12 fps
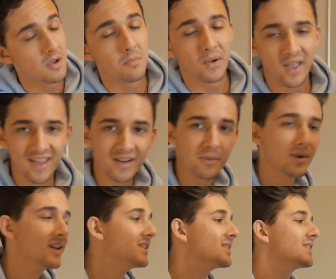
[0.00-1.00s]
But
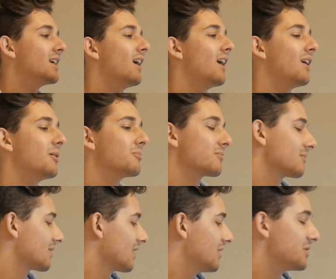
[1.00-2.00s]
anyways, um,
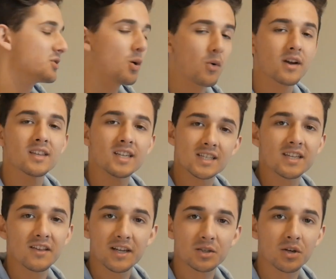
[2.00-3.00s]
don't worry, the
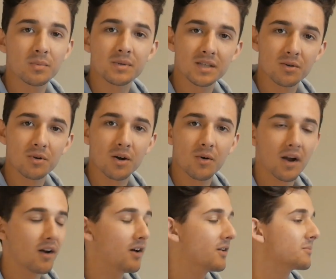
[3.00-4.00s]
Disneyland trip is still going
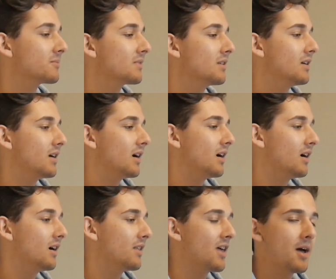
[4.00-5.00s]
on.
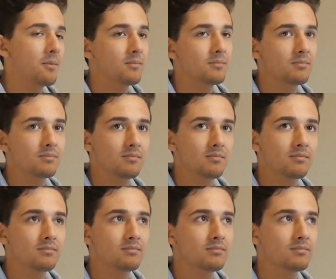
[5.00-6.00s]
Uh, that
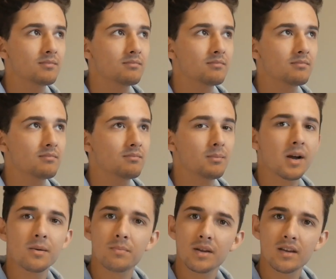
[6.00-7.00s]

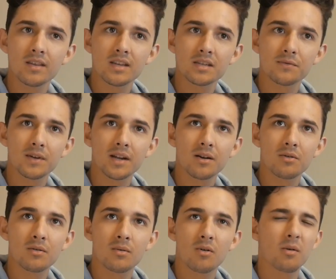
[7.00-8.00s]
might be in this
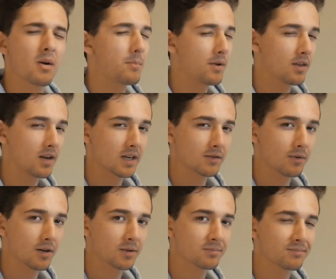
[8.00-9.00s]
video, or it might be in the next
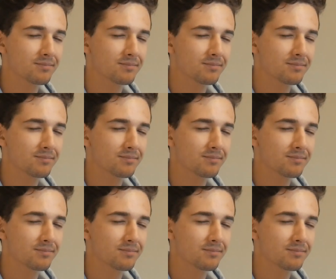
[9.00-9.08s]
vlog.